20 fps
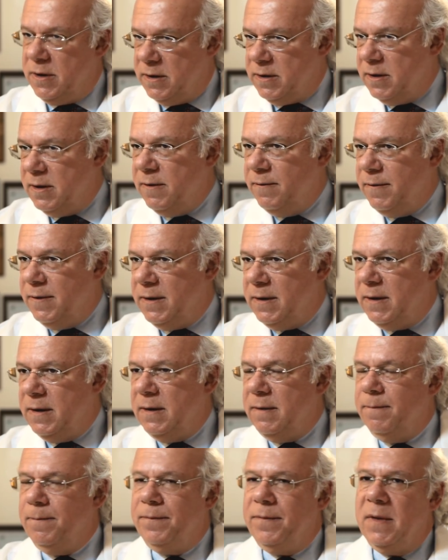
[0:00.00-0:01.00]
activity,
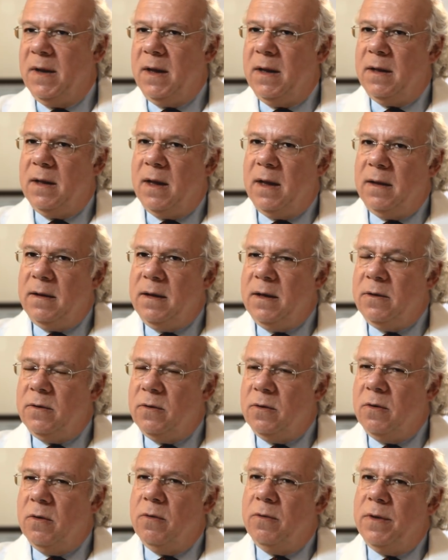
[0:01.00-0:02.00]
and I need
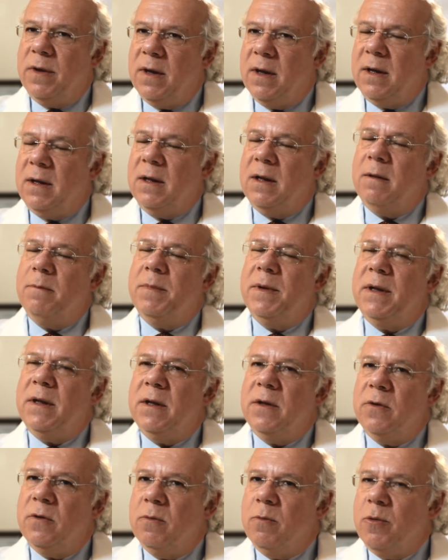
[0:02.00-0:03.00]
to go there a little bit
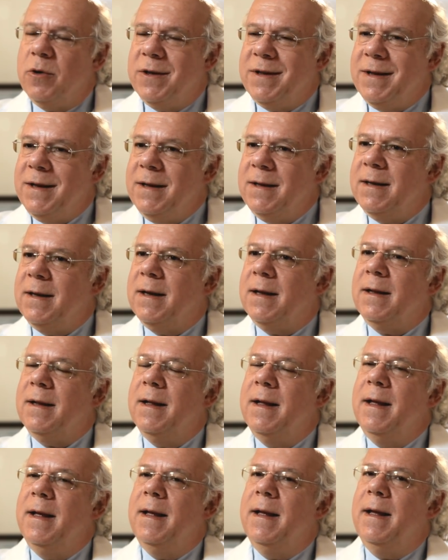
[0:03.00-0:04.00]
into more detail,
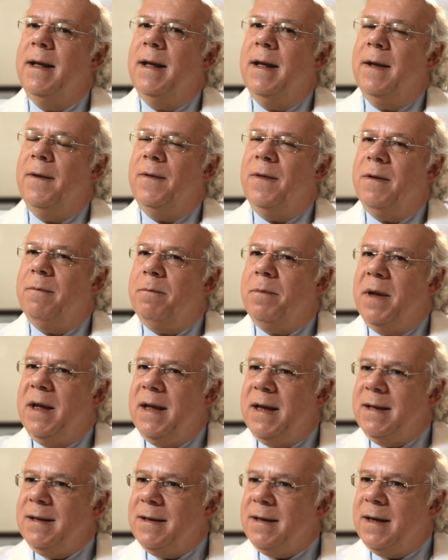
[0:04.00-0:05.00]
the
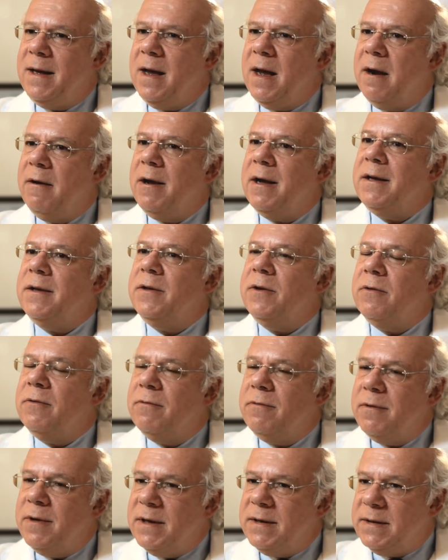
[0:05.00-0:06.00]
pain
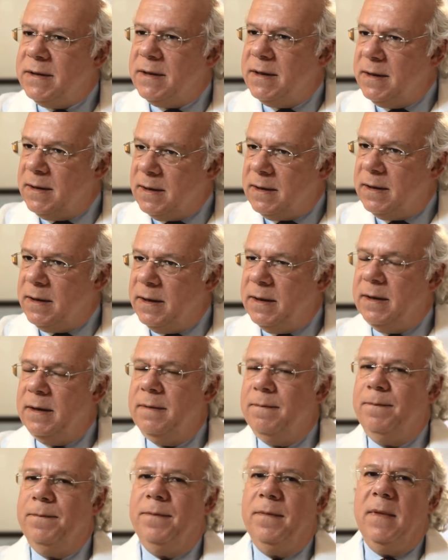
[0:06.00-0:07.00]
characteristically
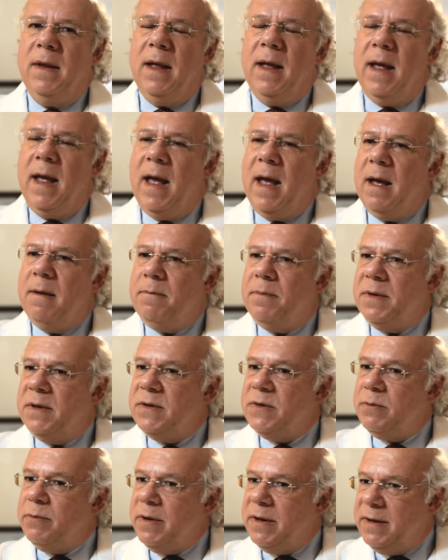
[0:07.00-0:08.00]

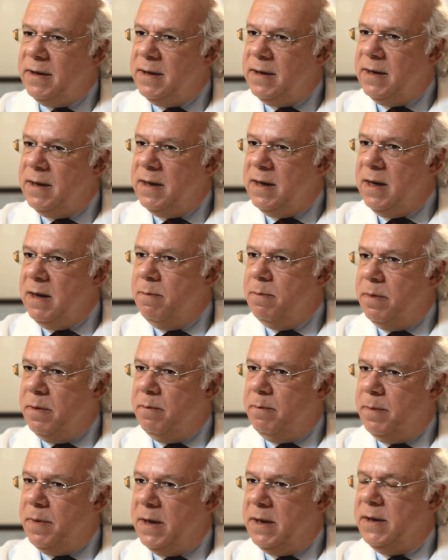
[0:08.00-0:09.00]
happens with deep
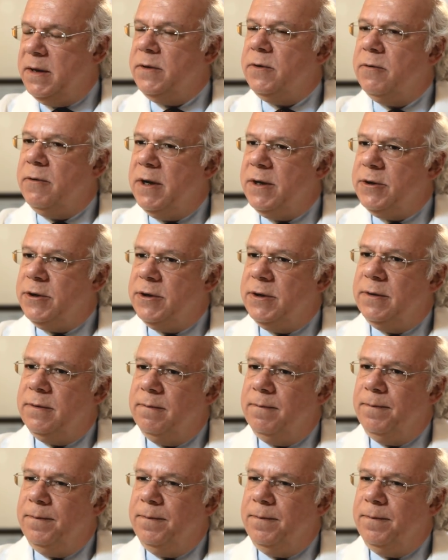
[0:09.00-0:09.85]
penetration.